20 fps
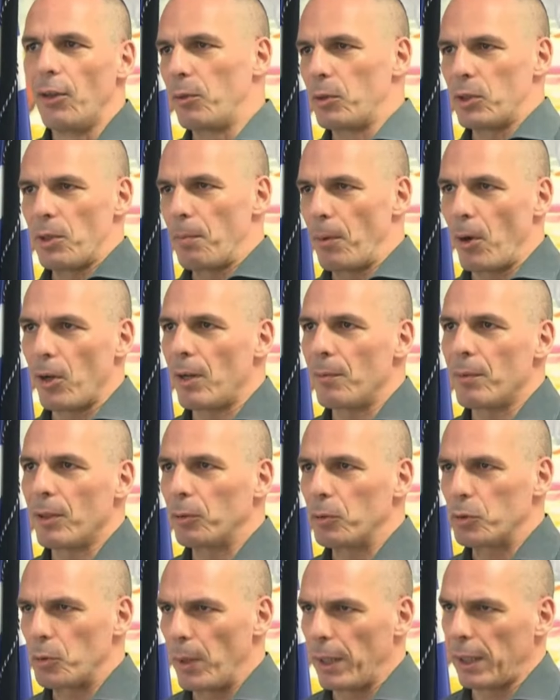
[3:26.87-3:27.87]
there was a program that
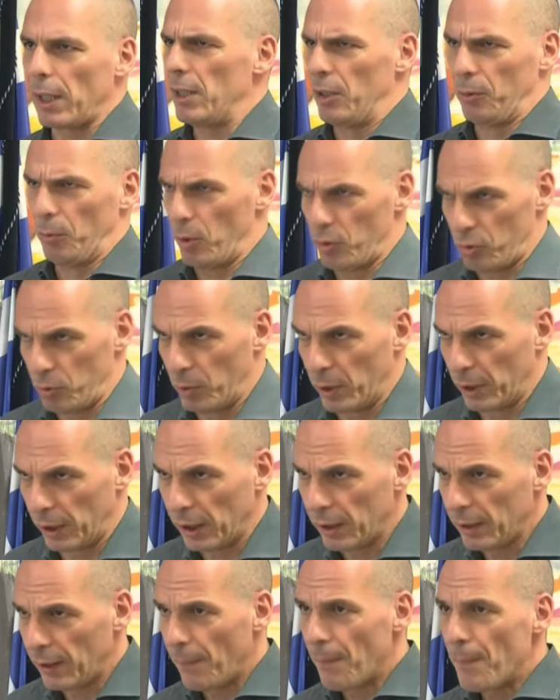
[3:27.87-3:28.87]
was working, it wasn't
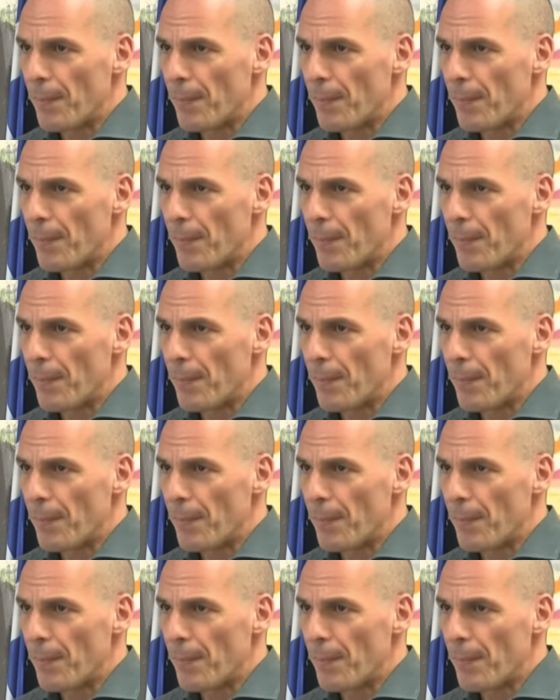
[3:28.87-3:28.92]
working.